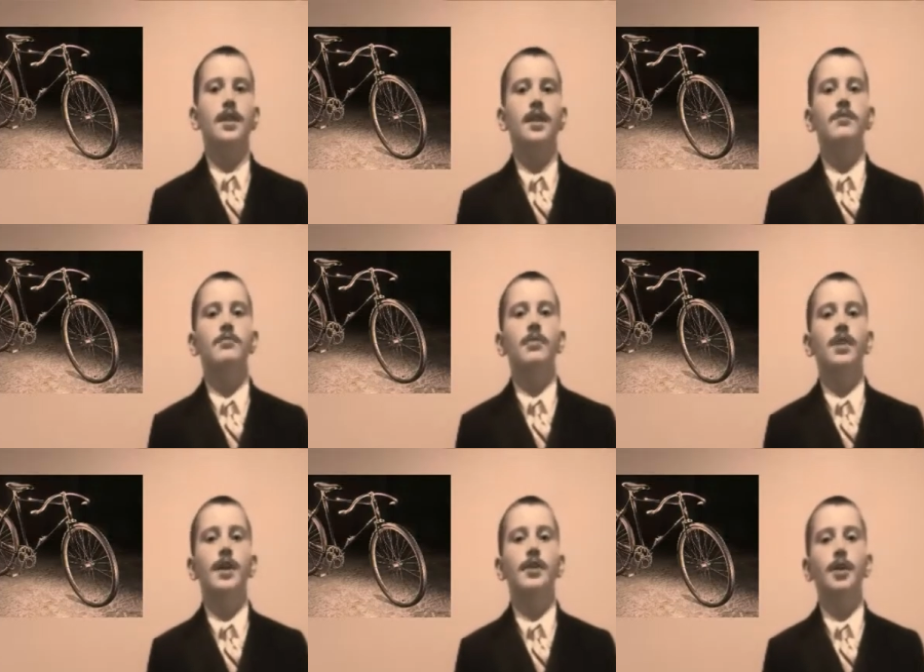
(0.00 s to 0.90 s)
Then
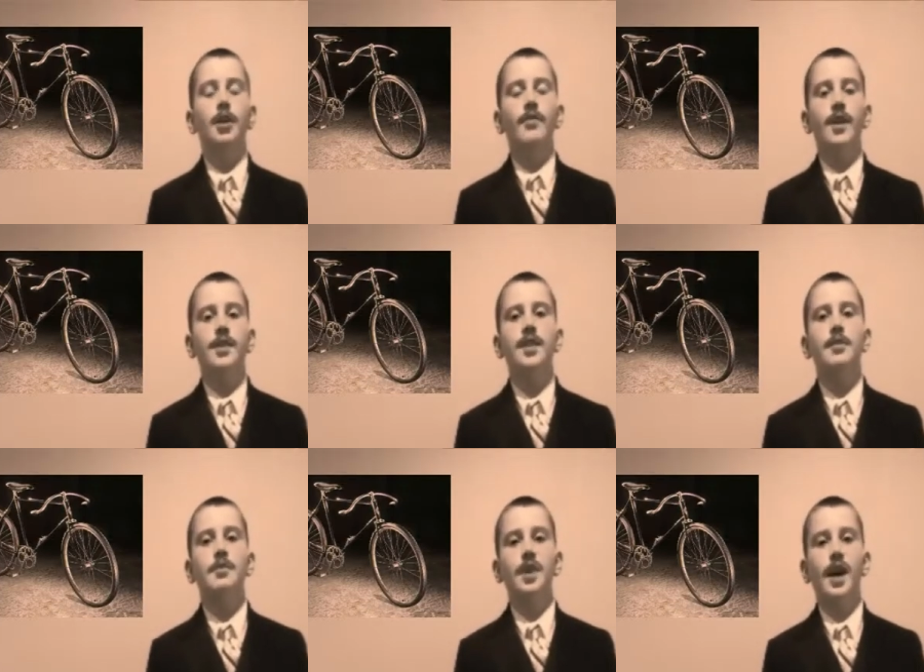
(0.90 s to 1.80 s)
later, we got
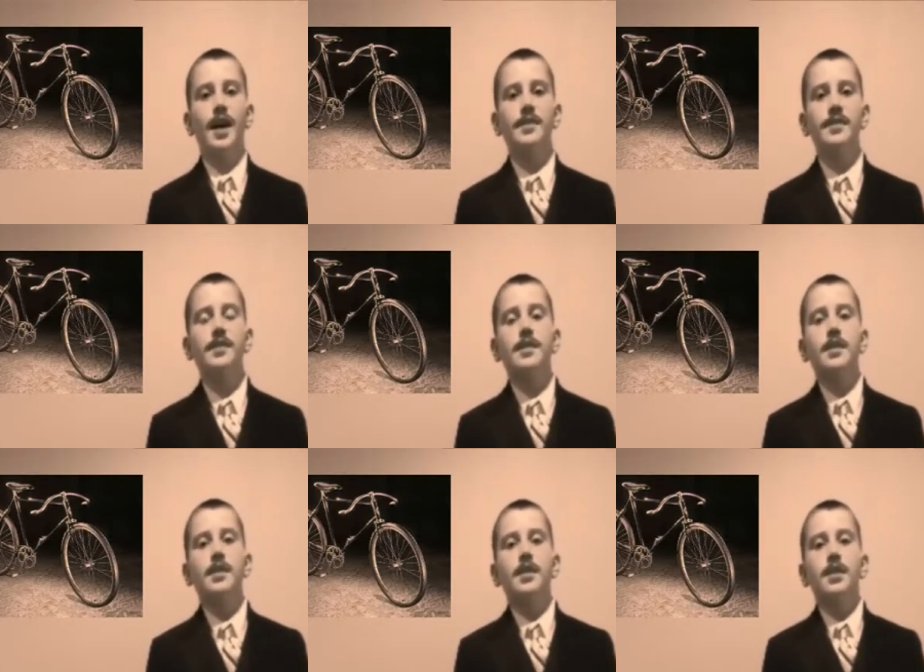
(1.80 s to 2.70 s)
fascinated with kites.
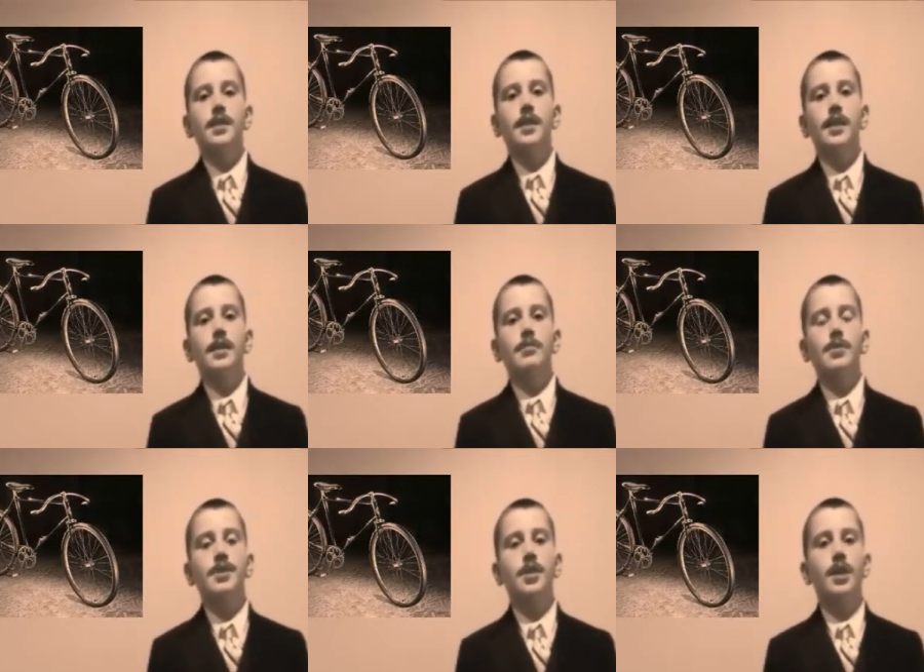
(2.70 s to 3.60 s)

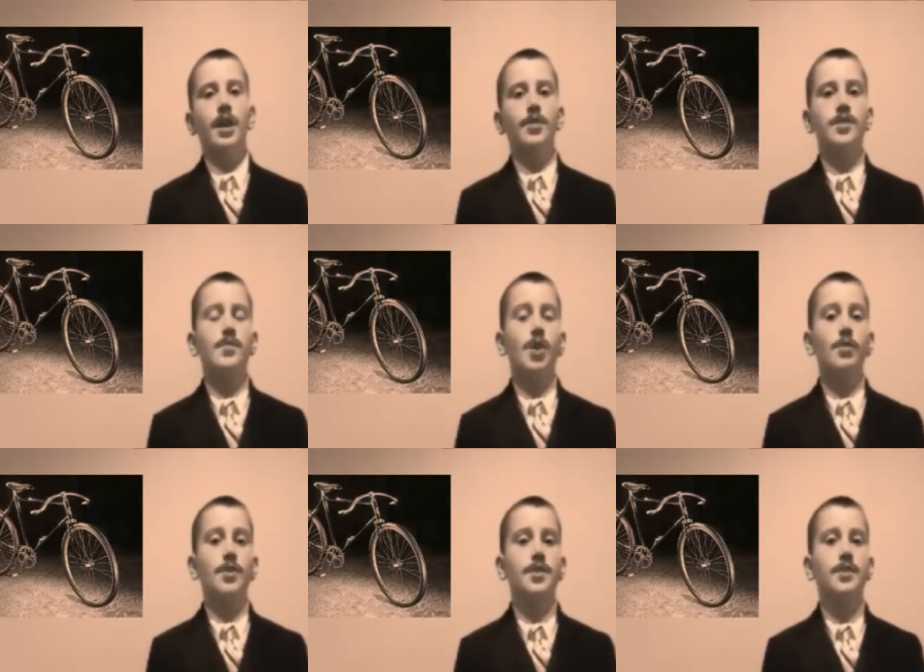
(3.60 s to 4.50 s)
Then we started out with
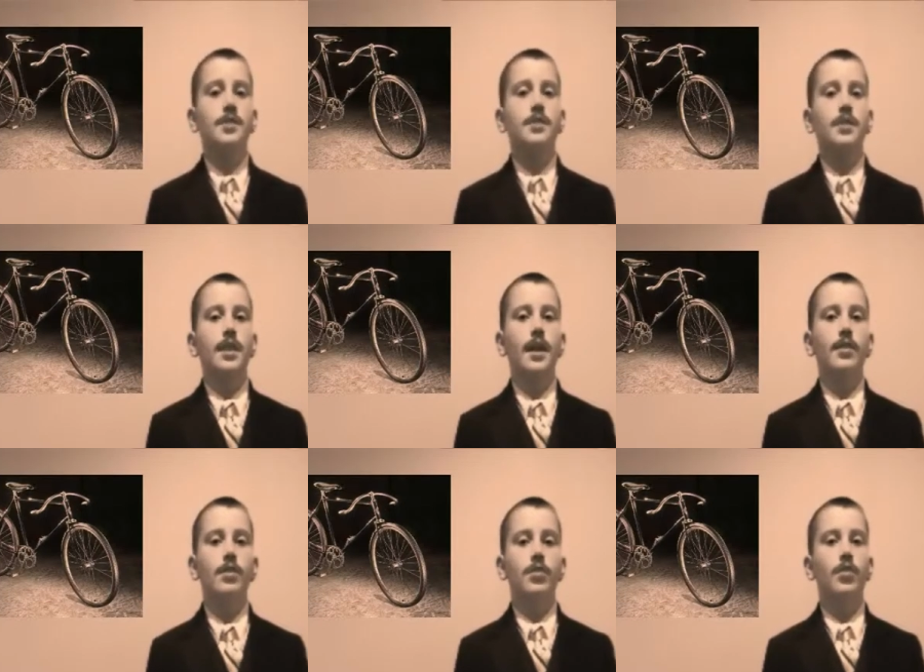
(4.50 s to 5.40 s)
small ones
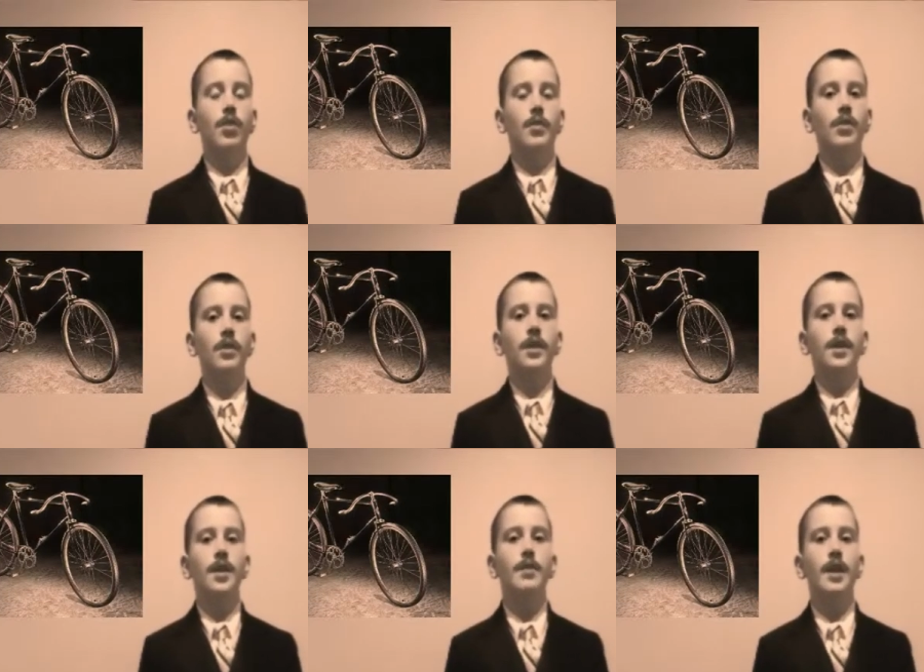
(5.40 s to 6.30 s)
that looked normal.
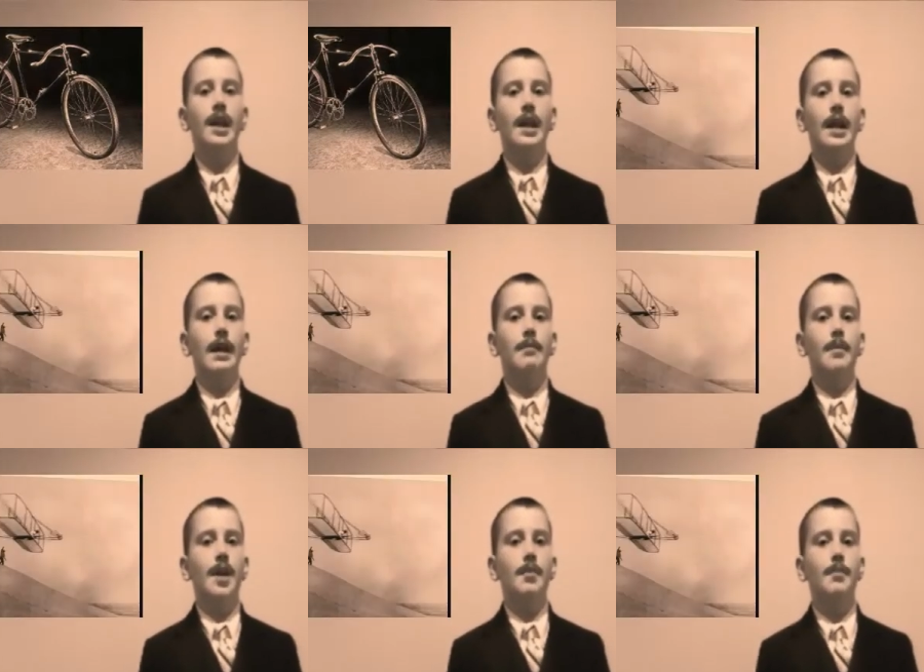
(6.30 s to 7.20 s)
Then we
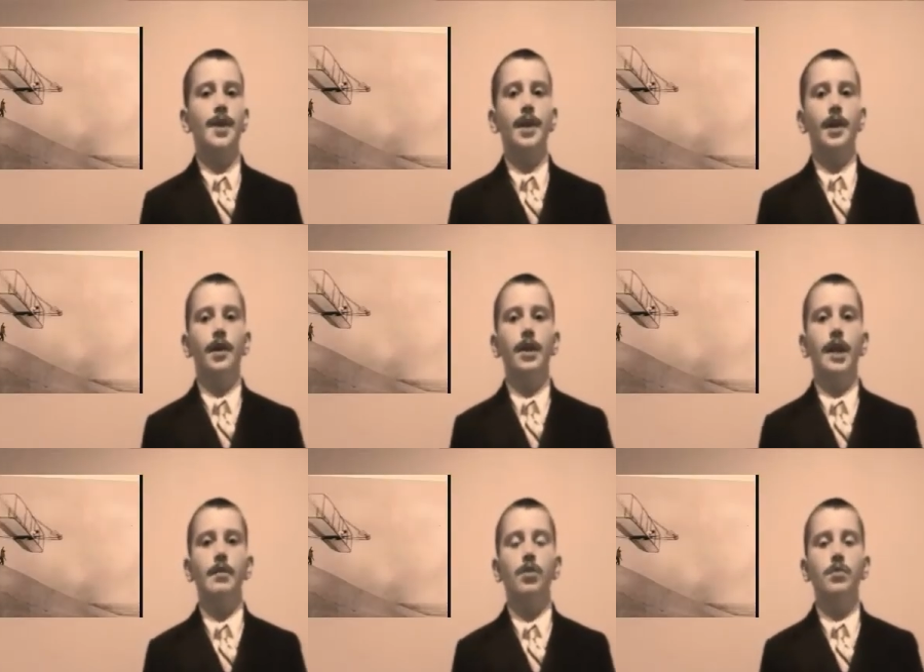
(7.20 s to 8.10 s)
made them bigger
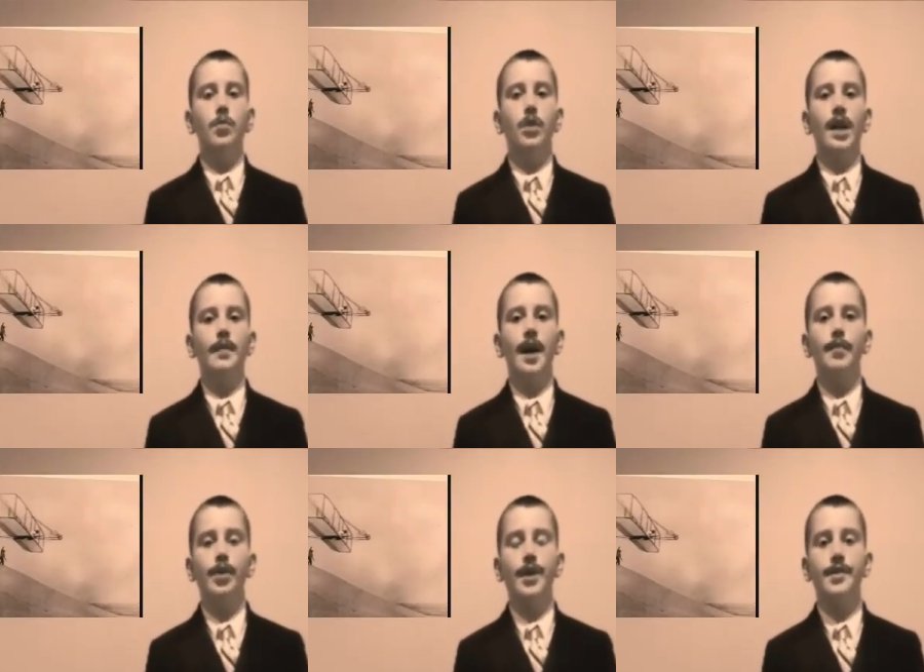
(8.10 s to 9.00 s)
that looked more like
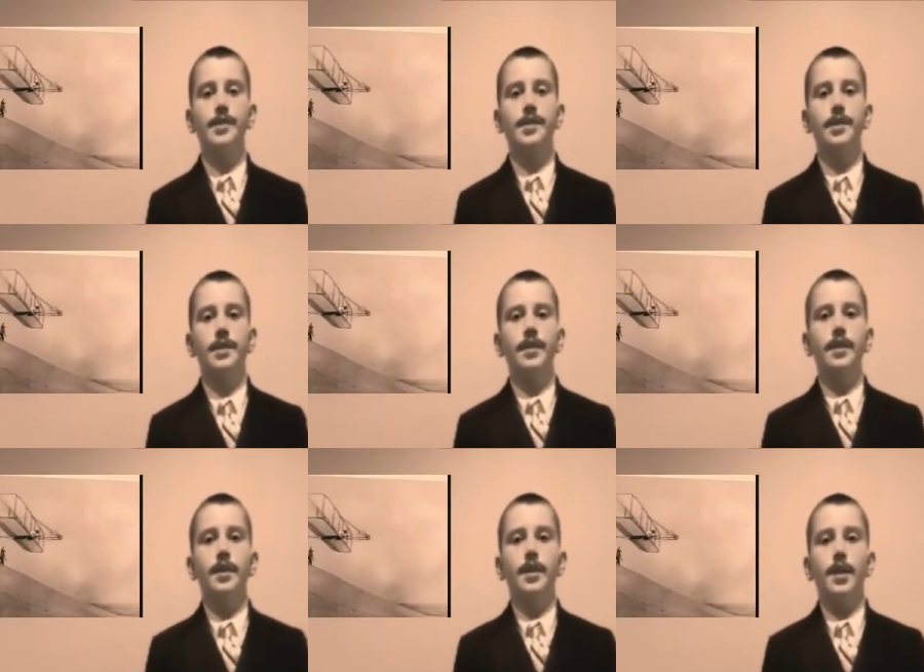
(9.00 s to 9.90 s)
biplanes.
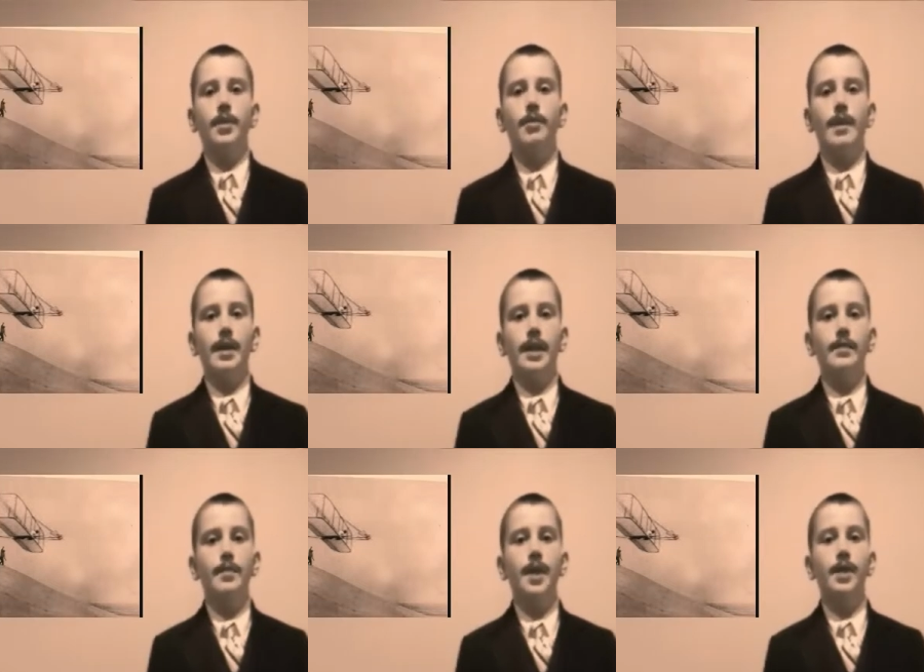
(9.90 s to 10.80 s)
Then we made
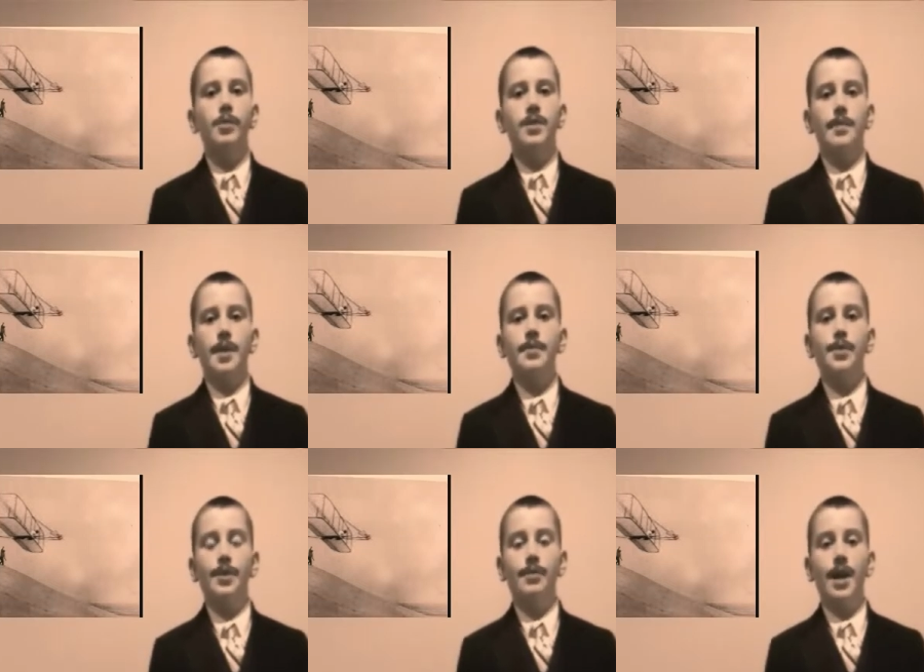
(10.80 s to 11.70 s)
even bigger ones that
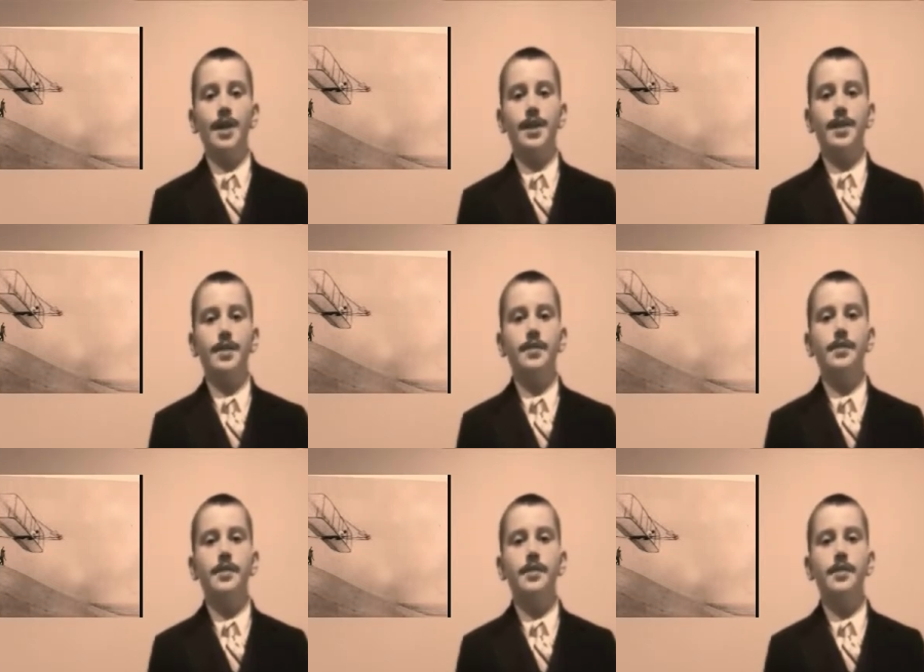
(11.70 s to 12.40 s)
people could ride in.